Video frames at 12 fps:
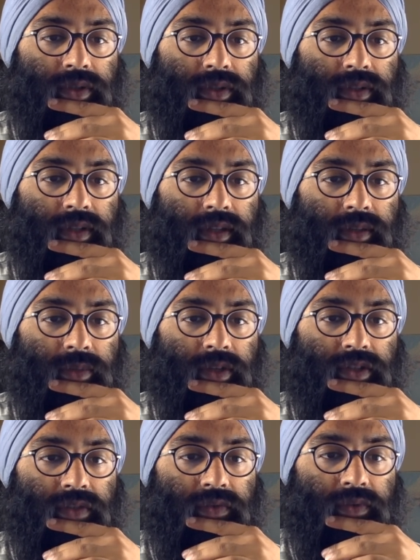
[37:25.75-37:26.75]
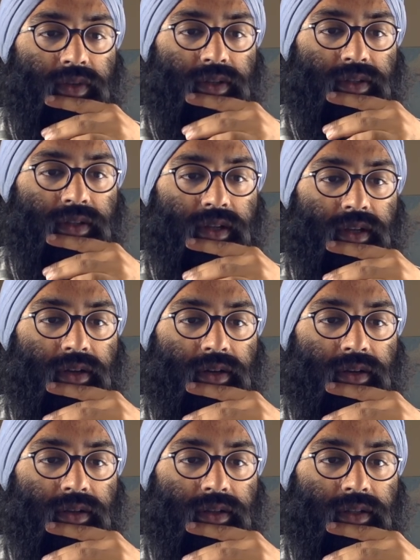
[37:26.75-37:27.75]
There's nothing much for us
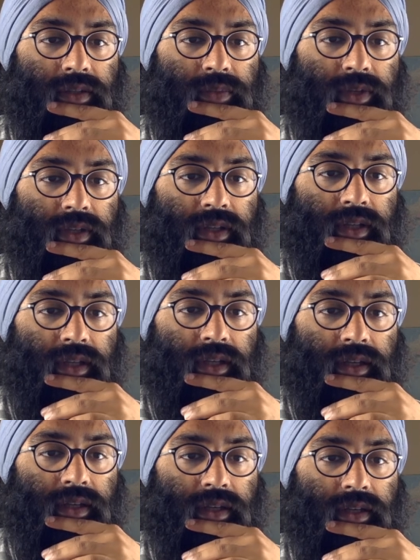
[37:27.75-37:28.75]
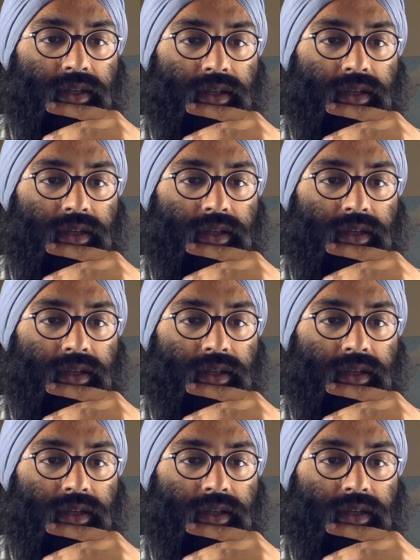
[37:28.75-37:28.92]
there. Let's bring the king.